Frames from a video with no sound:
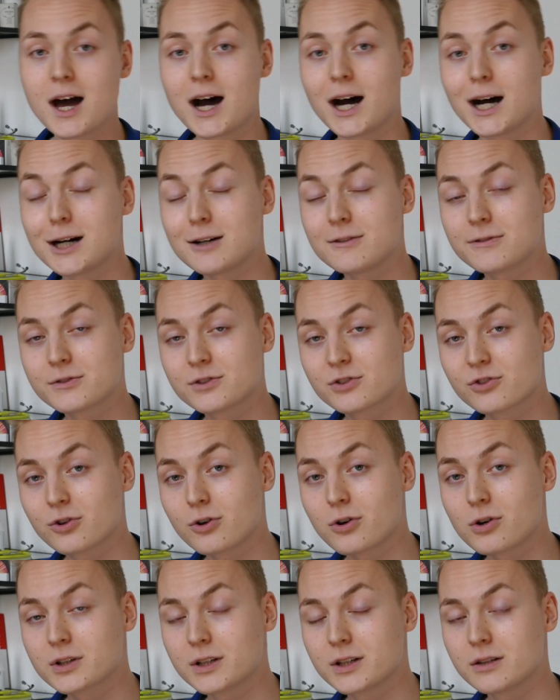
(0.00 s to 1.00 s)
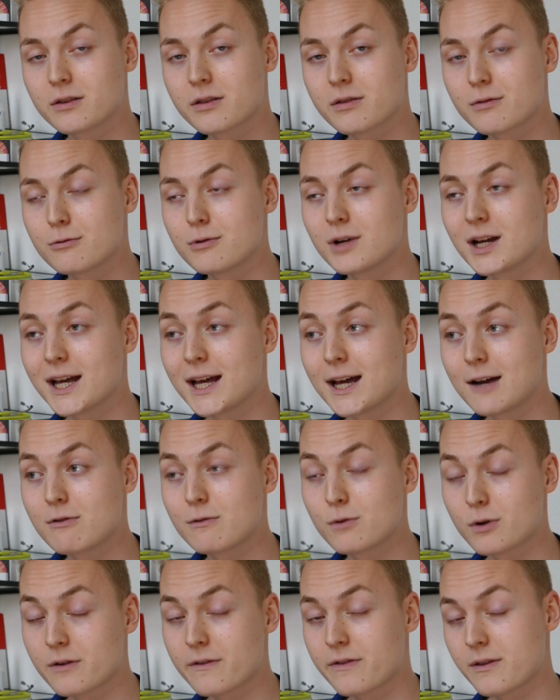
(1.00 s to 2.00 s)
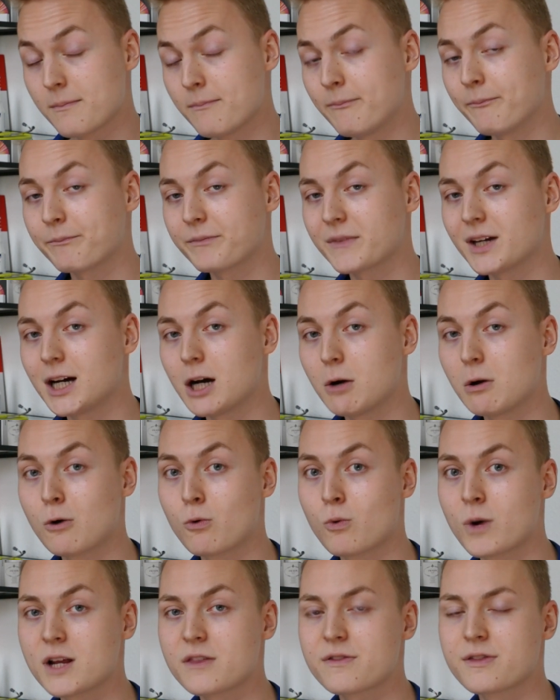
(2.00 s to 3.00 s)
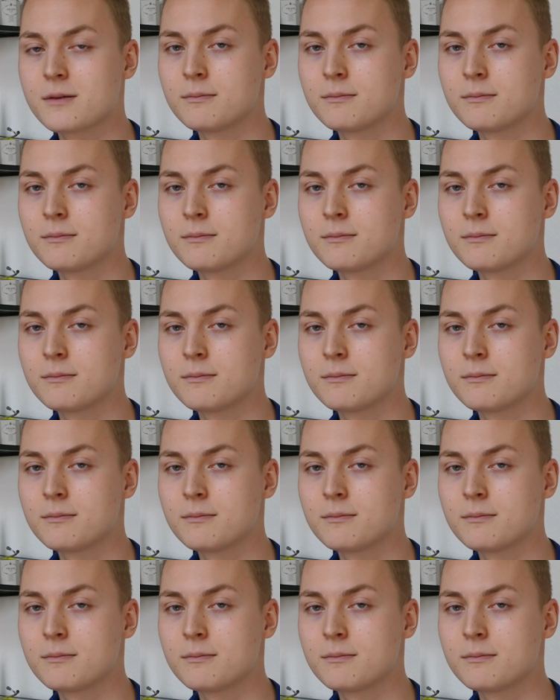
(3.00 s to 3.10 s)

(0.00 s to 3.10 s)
After talking through every one of them, I will rate